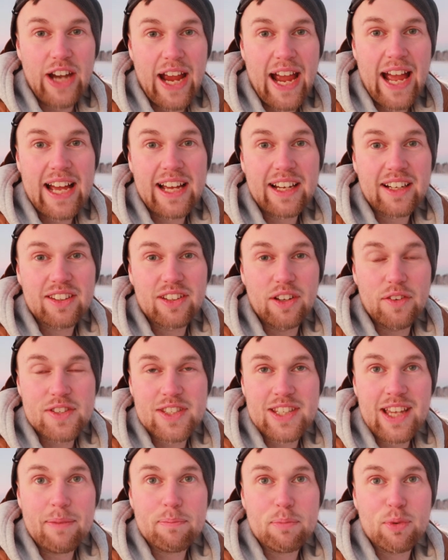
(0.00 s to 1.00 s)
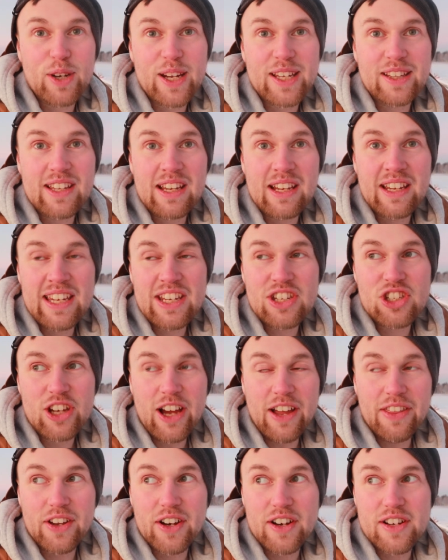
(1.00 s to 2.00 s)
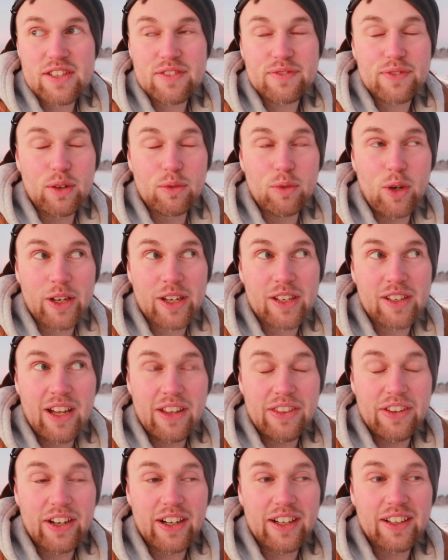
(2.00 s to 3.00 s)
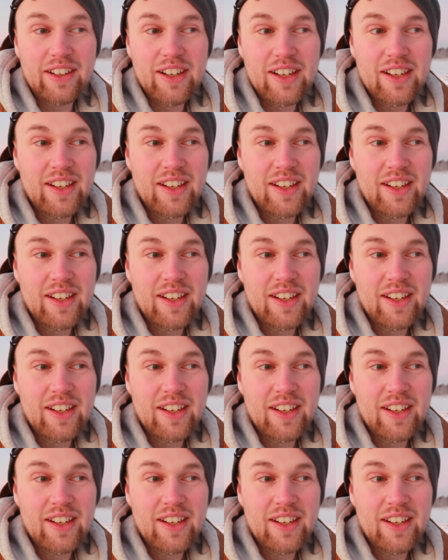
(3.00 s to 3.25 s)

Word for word: act of separating each other from one another,